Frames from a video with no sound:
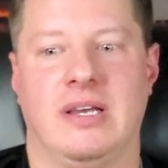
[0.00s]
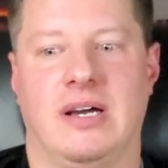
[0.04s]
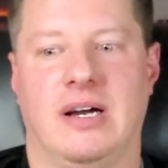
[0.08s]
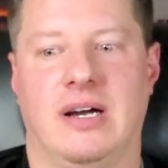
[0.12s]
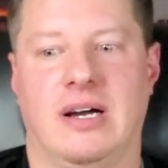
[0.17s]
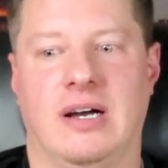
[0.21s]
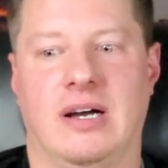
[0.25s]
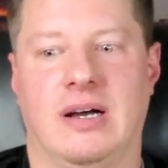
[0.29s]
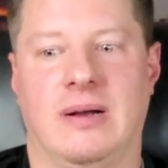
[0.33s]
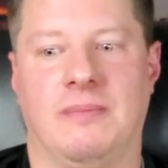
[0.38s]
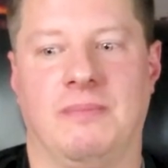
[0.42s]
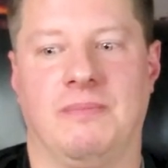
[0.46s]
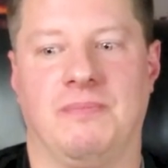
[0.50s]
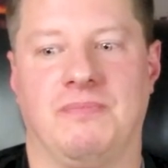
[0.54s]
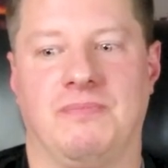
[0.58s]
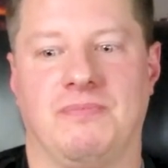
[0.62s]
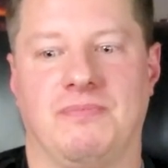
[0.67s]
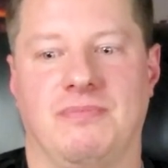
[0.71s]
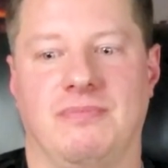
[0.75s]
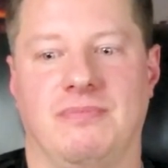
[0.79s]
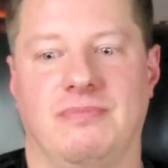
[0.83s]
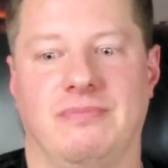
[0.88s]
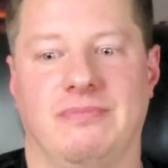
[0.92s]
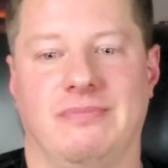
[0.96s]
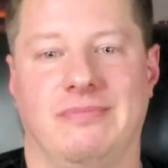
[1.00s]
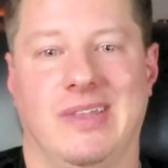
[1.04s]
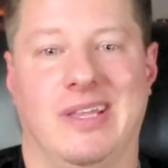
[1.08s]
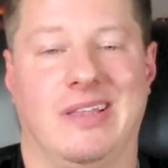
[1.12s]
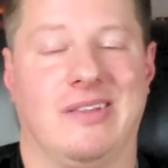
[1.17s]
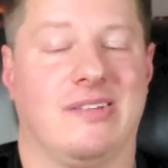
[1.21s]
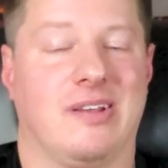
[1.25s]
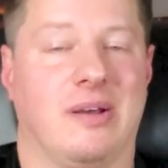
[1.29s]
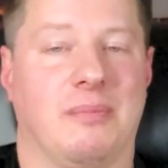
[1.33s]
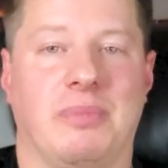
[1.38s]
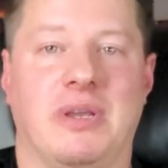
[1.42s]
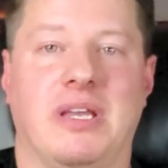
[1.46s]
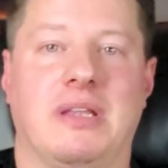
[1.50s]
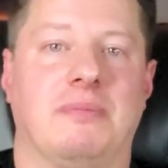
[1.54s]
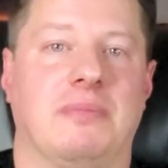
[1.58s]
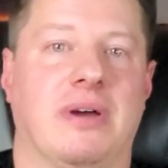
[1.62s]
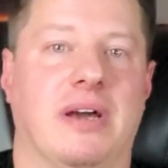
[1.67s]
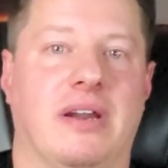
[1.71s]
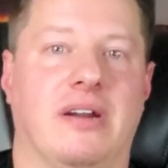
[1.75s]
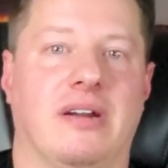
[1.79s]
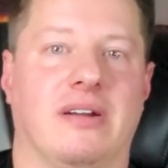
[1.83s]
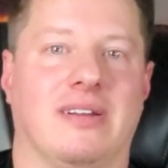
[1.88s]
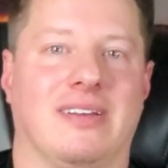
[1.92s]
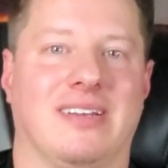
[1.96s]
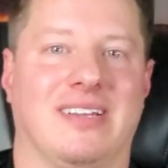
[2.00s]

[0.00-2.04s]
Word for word: um, ends up being better.